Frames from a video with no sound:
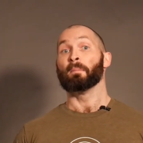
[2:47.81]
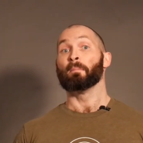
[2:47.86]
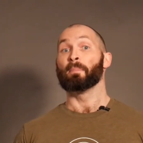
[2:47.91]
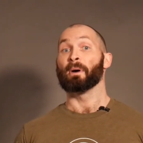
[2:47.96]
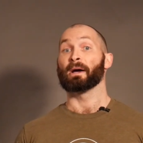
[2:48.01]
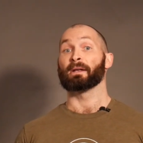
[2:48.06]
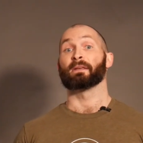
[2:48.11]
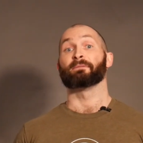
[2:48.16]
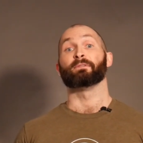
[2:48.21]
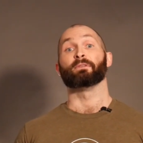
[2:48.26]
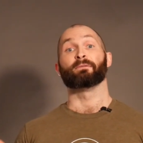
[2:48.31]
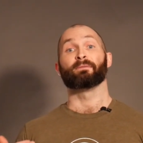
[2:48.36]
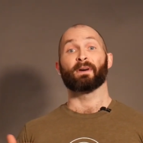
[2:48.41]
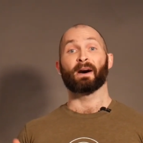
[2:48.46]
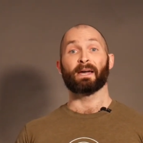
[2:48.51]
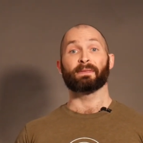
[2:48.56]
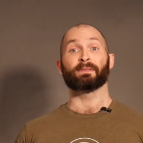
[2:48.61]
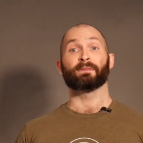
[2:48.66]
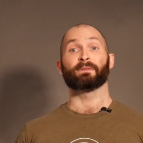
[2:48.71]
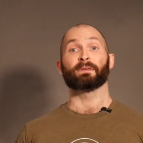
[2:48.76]
But if you
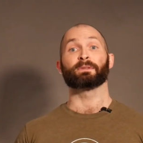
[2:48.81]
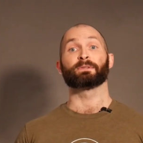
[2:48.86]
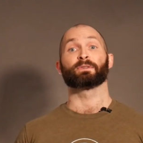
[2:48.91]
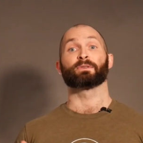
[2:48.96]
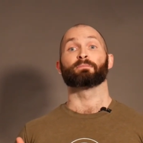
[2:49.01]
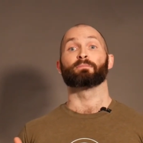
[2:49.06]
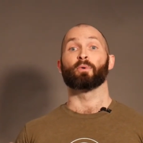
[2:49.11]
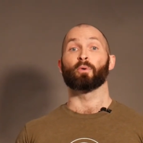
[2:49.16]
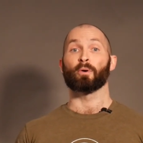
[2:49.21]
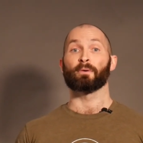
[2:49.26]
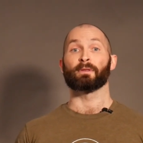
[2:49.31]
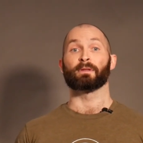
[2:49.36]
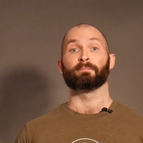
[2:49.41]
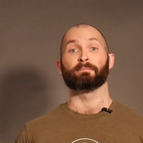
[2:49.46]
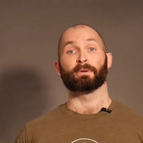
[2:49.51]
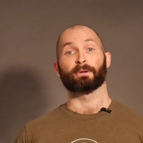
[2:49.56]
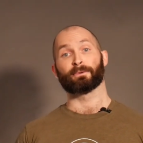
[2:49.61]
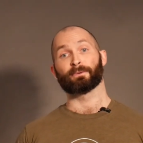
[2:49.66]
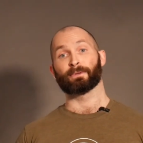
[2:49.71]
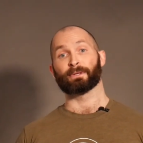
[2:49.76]
find that these are more than
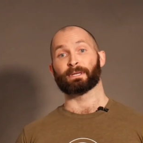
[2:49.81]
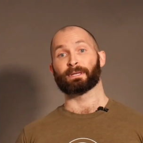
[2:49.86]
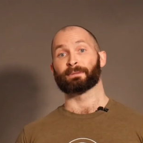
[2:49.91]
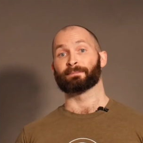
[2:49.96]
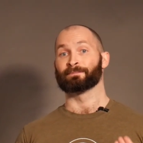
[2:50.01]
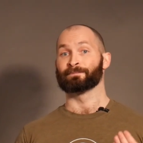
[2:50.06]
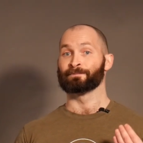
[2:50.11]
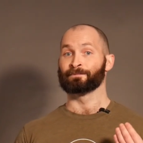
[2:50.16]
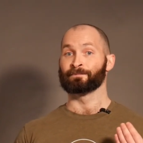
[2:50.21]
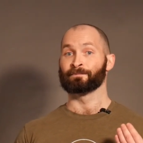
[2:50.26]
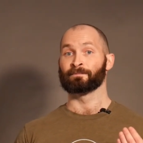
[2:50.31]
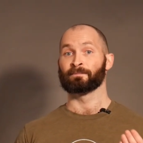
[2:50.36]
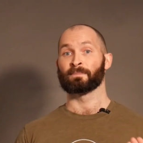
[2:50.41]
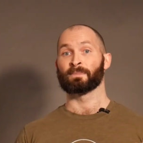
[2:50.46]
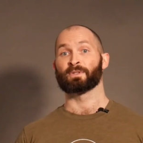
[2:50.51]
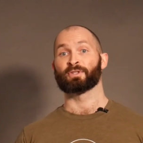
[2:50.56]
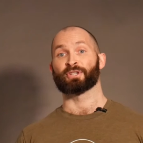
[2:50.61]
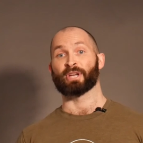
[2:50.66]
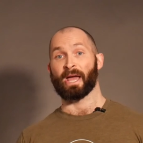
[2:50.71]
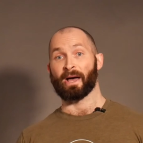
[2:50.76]
merely
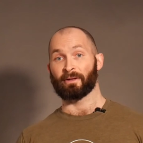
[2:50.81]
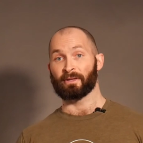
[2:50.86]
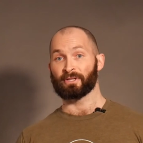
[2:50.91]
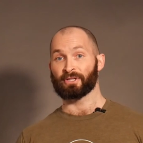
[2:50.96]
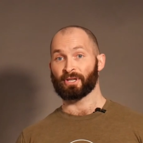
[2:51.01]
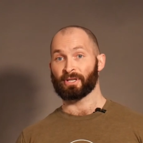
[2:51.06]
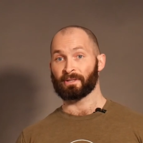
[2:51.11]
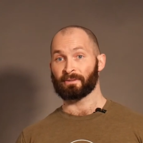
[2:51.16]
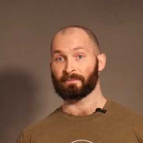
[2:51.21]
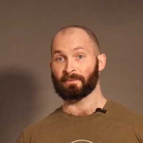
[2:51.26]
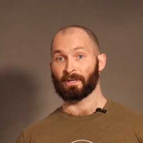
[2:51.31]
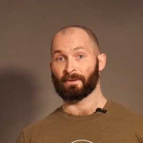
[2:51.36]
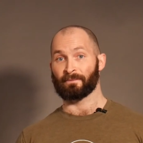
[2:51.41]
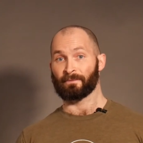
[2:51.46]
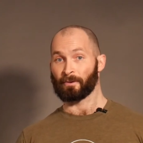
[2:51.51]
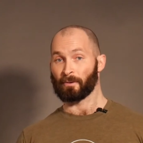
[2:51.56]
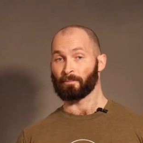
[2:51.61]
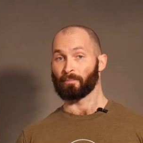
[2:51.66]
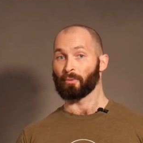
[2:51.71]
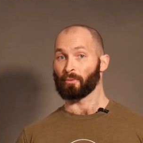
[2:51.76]
challenging, if
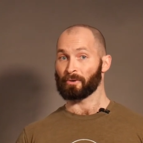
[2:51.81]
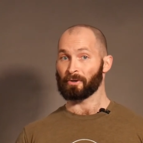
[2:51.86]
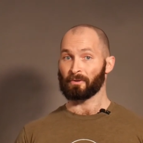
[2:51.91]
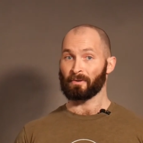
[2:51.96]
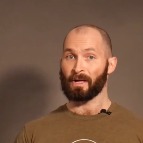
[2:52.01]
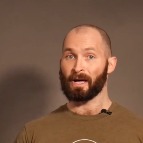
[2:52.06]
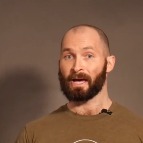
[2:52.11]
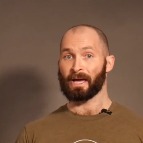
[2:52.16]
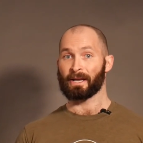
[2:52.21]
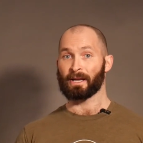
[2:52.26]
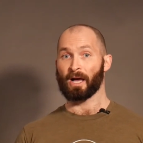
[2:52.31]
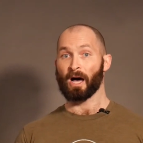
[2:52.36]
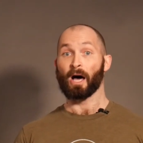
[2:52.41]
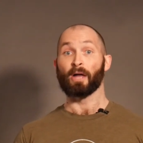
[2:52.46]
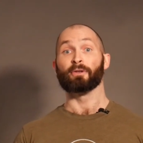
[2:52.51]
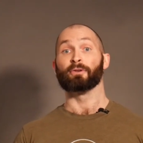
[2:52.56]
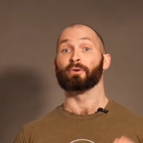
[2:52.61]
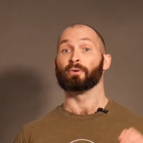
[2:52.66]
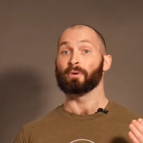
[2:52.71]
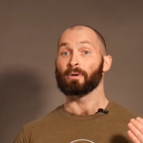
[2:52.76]
they're borderline
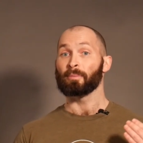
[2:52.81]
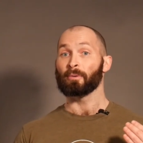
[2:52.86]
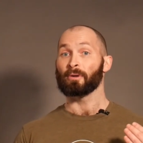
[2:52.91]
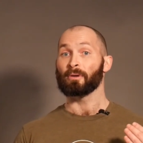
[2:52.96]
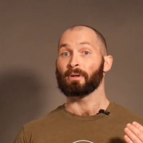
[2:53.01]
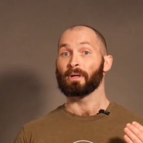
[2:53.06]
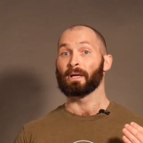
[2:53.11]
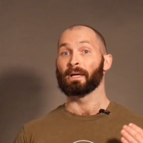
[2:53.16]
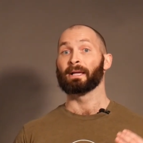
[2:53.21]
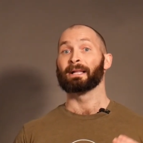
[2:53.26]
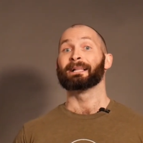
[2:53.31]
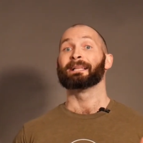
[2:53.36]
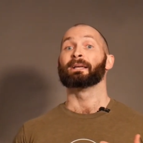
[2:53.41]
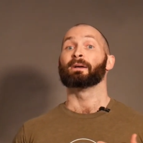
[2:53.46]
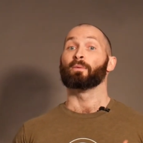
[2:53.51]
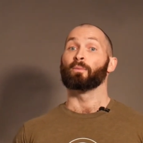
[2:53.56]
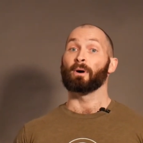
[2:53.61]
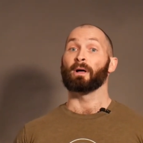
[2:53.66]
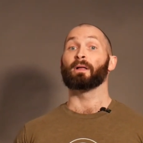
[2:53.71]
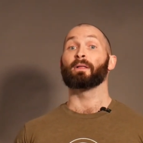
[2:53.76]
undoable,
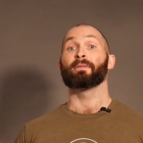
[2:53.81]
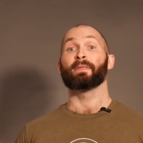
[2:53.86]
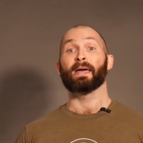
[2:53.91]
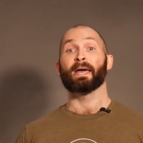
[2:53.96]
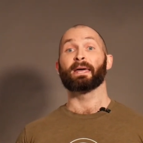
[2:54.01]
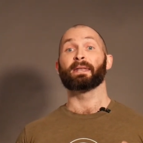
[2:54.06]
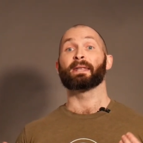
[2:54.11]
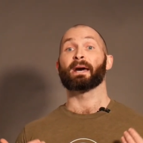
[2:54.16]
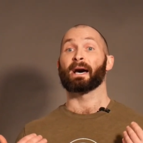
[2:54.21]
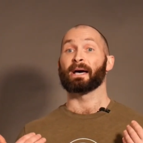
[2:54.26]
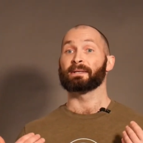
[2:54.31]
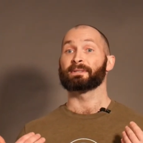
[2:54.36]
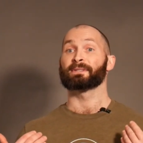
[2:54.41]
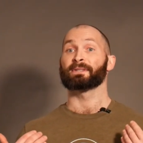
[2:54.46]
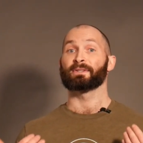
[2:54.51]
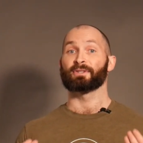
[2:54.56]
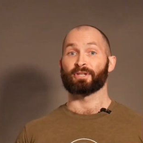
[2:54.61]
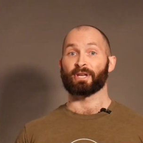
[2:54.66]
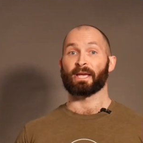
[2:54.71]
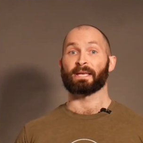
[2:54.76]
well then I'd
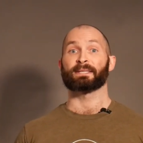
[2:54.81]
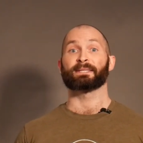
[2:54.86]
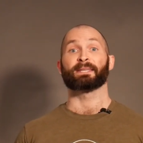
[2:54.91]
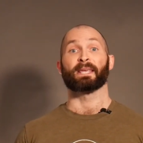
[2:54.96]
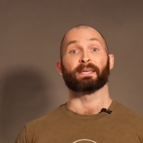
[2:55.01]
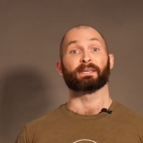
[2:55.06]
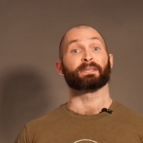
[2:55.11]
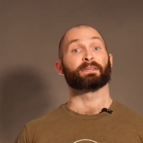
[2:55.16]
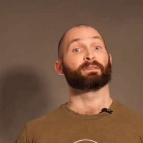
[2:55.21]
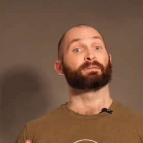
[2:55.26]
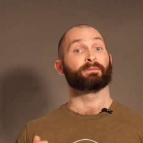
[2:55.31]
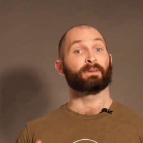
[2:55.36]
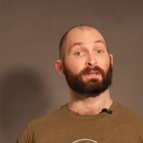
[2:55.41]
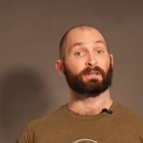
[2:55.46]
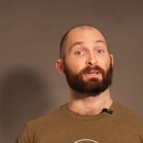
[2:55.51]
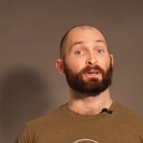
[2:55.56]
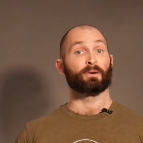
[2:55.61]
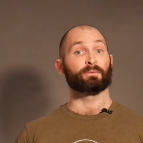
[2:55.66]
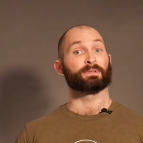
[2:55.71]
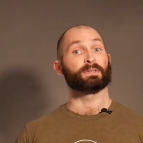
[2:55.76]
suggest taking a
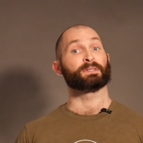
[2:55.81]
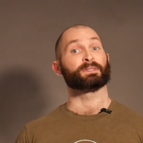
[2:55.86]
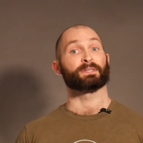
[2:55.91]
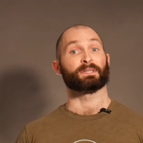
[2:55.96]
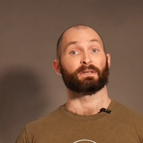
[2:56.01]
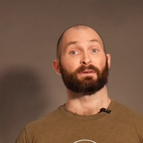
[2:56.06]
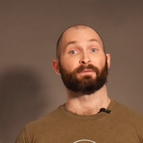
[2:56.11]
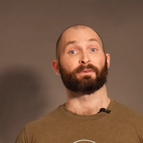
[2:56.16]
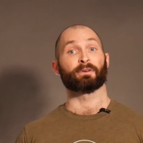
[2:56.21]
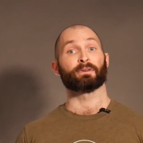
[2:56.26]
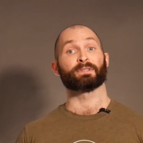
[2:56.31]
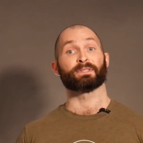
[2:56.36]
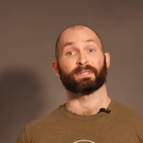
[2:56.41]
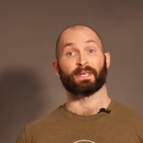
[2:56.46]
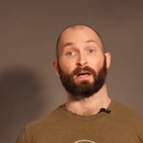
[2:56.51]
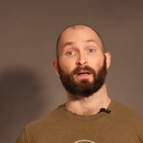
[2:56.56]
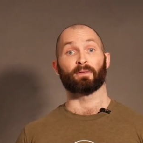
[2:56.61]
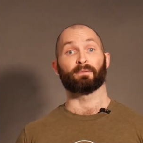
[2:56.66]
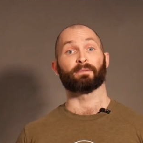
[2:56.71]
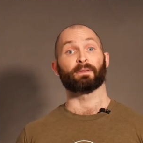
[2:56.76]
video to see for
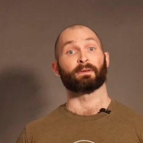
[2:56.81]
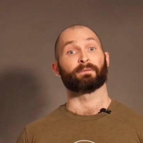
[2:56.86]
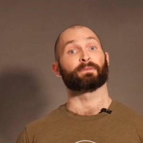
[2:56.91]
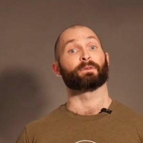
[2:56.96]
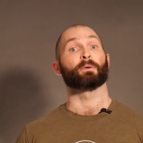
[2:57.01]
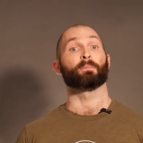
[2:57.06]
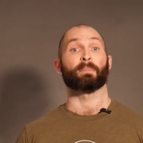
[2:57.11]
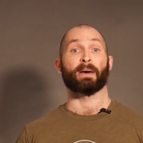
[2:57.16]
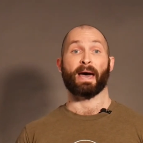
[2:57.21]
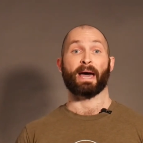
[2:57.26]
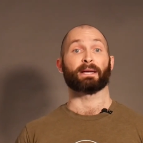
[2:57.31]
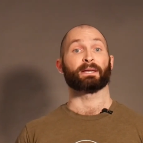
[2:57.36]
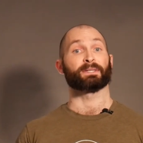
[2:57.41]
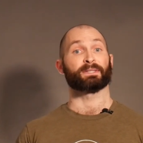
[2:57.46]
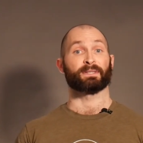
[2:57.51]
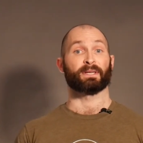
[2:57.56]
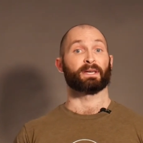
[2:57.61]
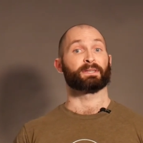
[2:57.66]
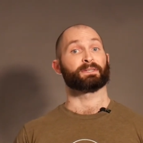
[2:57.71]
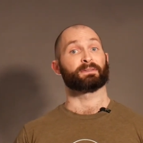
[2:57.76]
yourself if your back
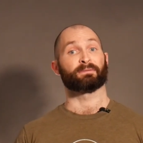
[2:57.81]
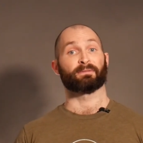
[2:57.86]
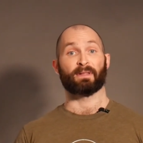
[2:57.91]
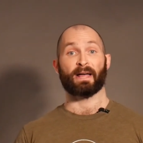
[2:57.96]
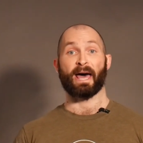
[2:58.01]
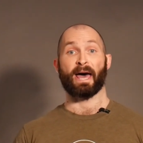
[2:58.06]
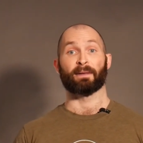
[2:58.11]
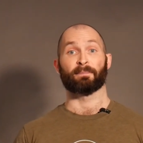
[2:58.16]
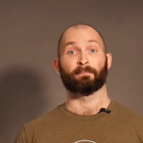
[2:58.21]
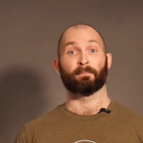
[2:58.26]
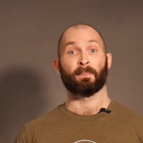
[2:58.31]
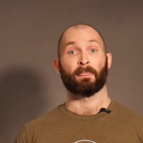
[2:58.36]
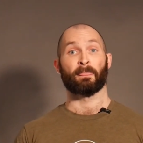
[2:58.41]
is nice and flat.